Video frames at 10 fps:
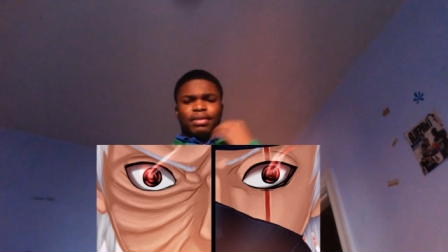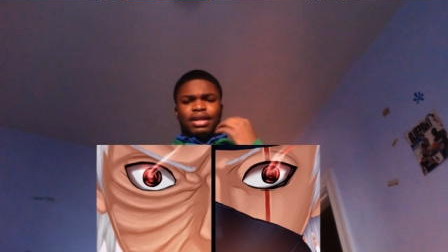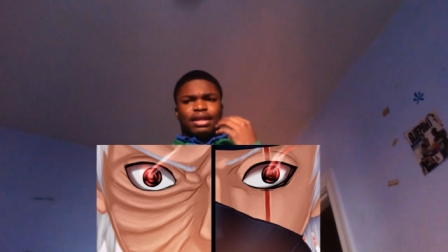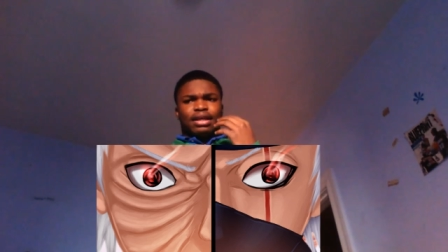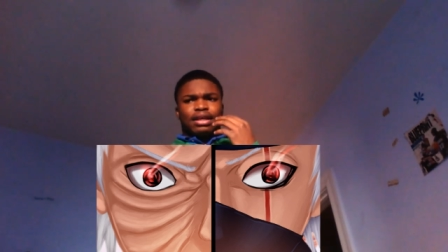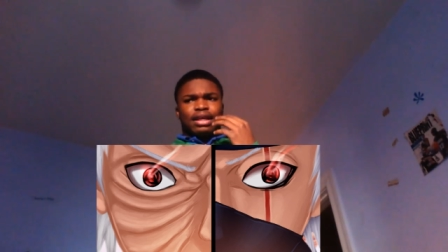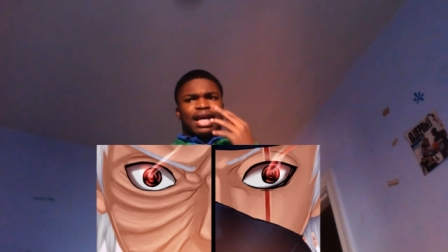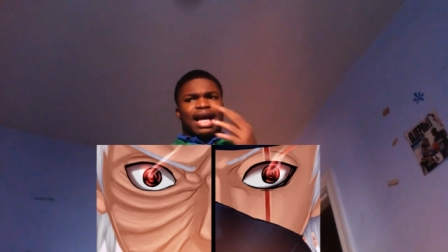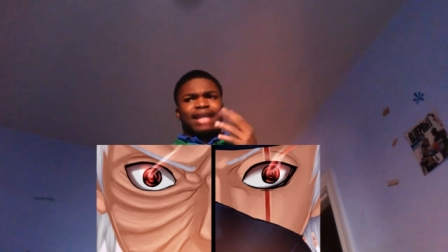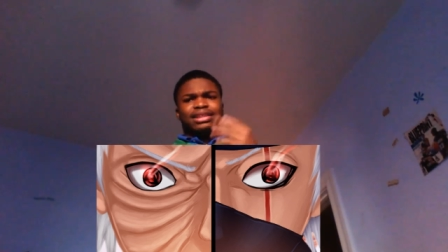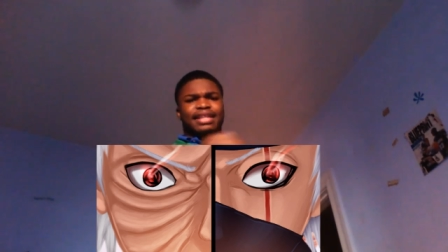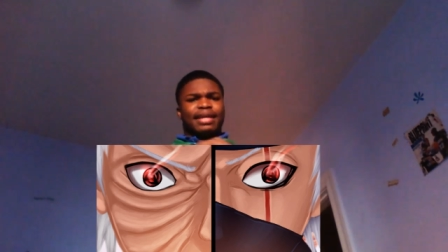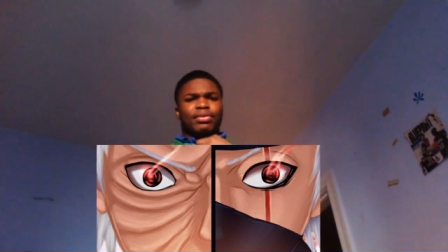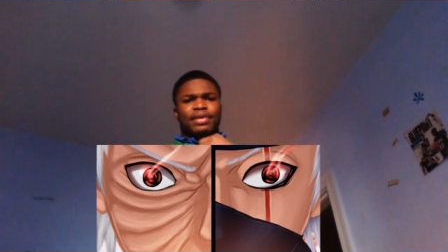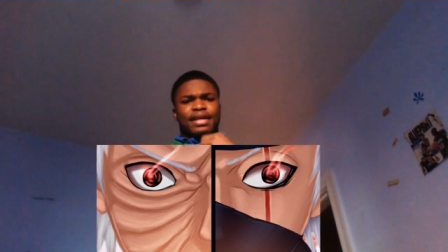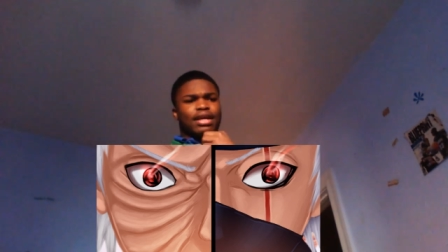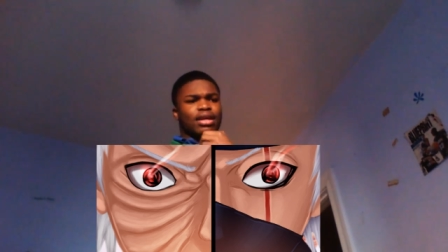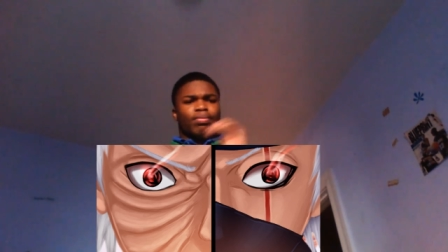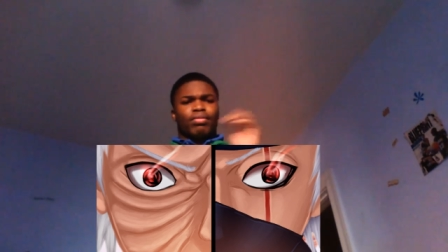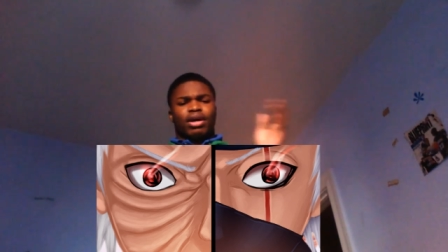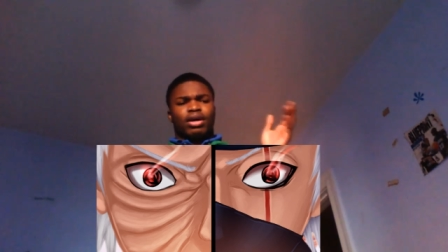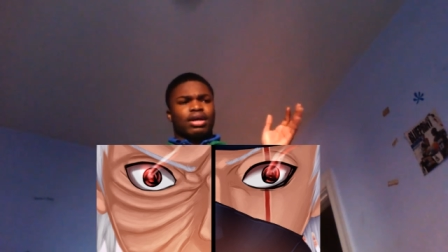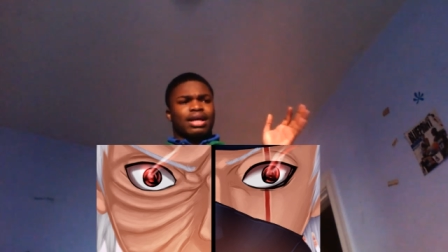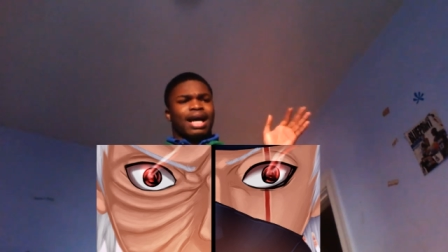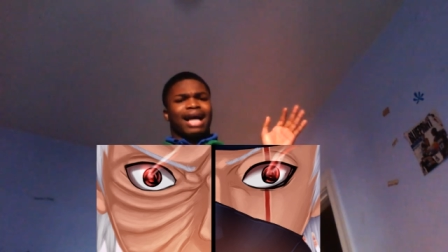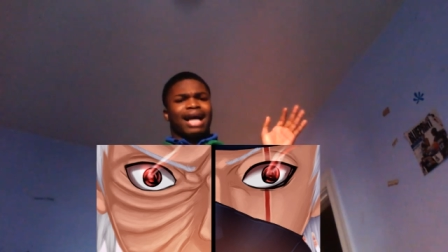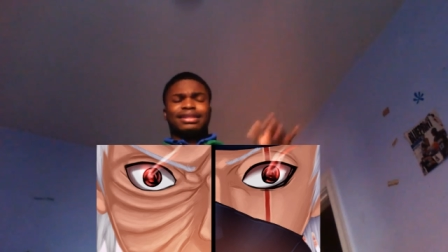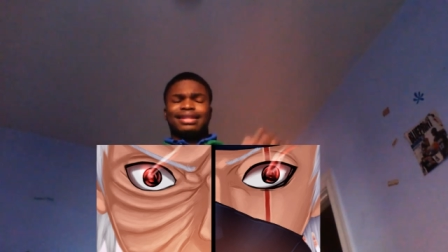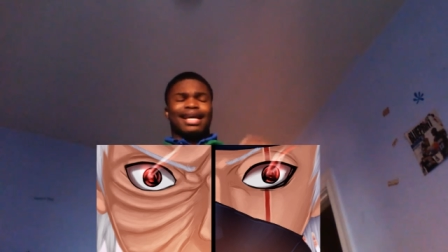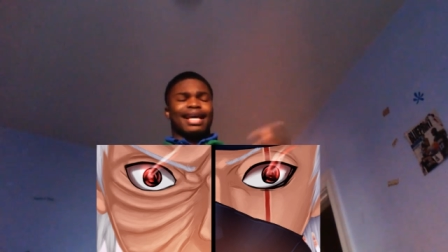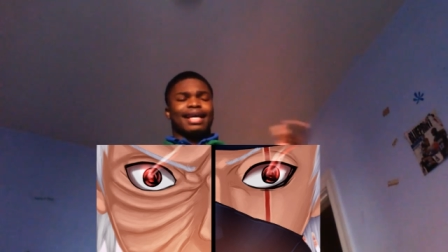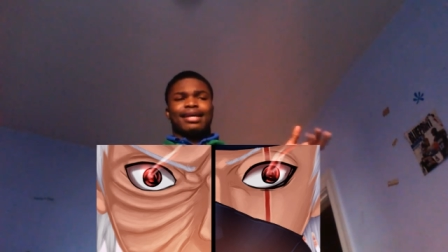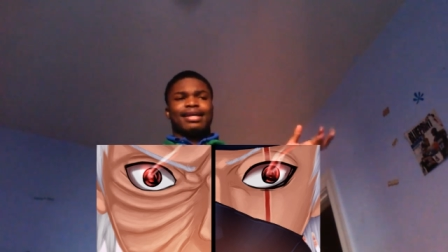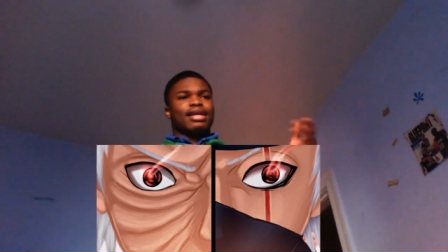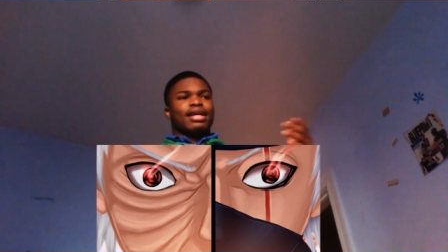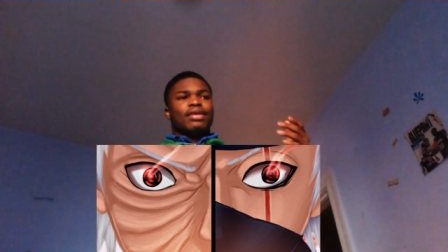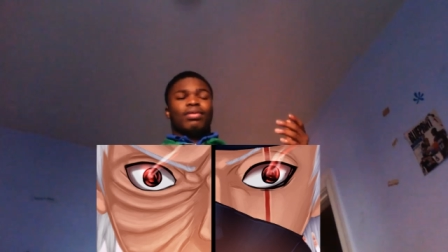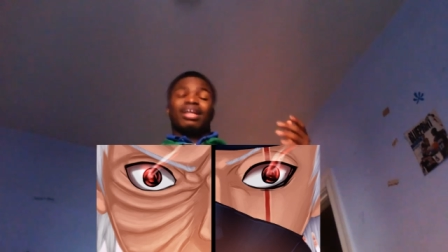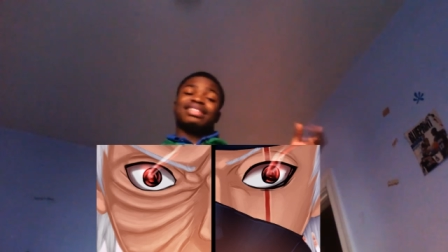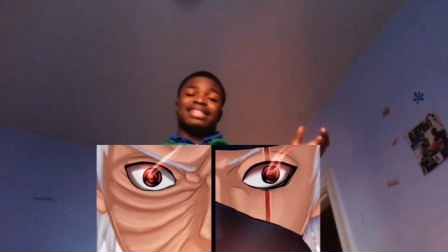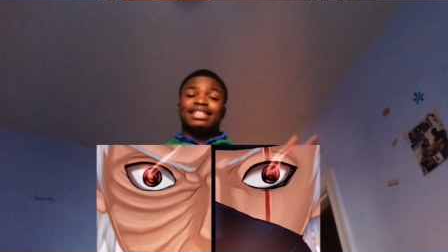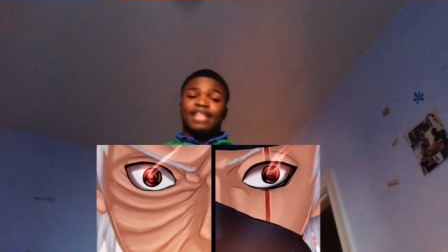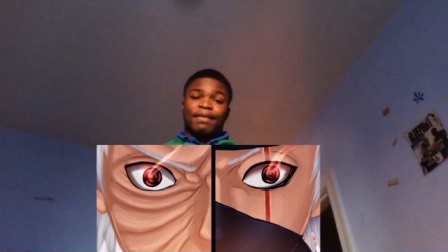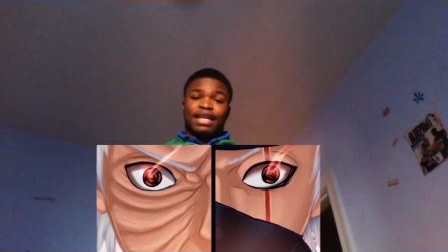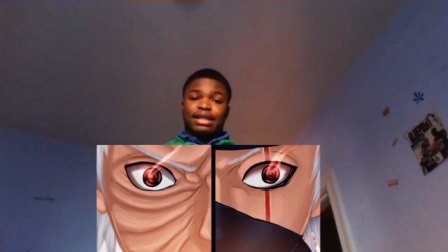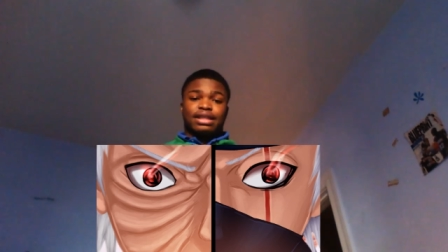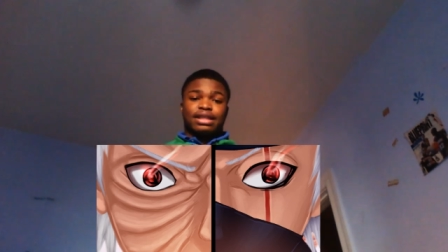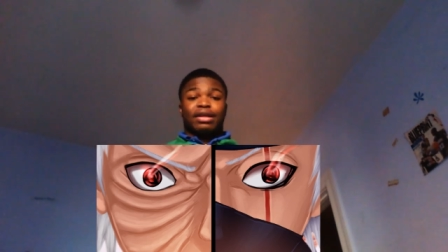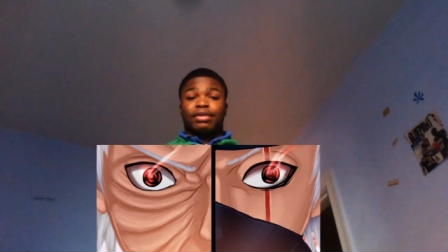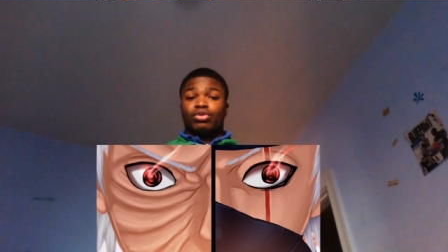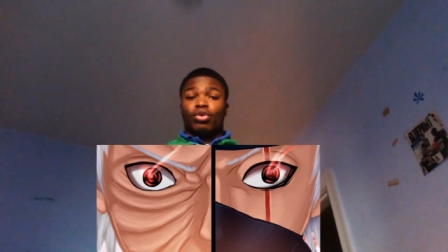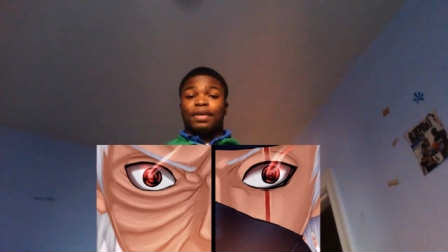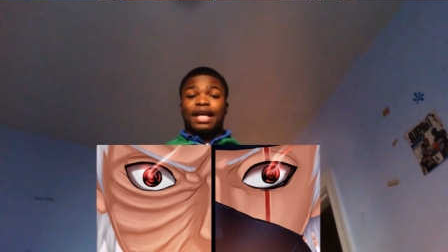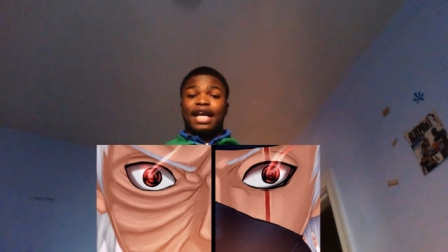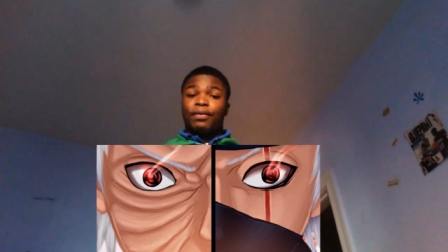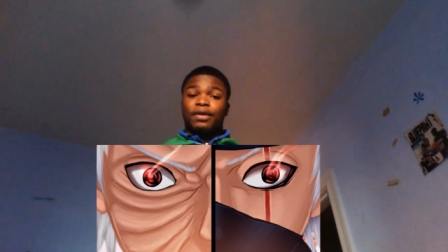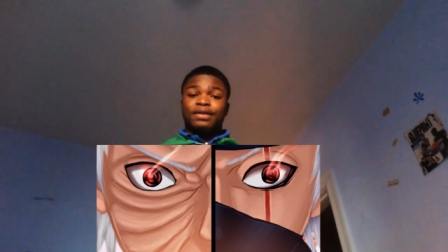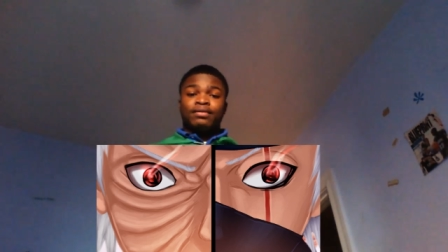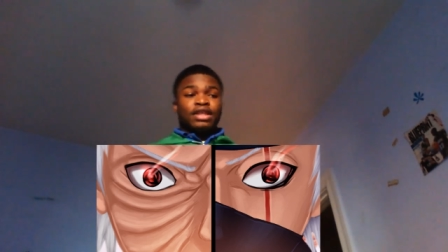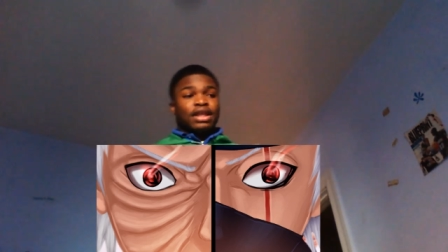But Kakashi's Kamui and uh, Guy's, well, let's say seven gates. I thought he was going to open eight one.